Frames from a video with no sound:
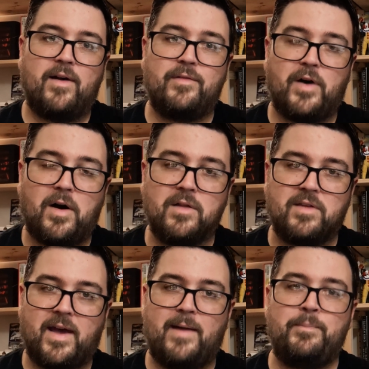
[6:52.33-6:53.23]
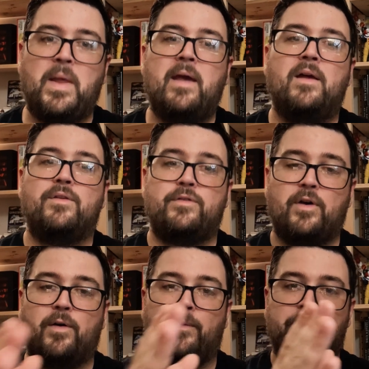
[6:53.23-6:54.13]
of all time.
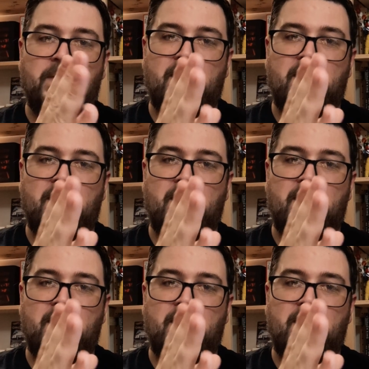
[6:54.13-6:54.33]
So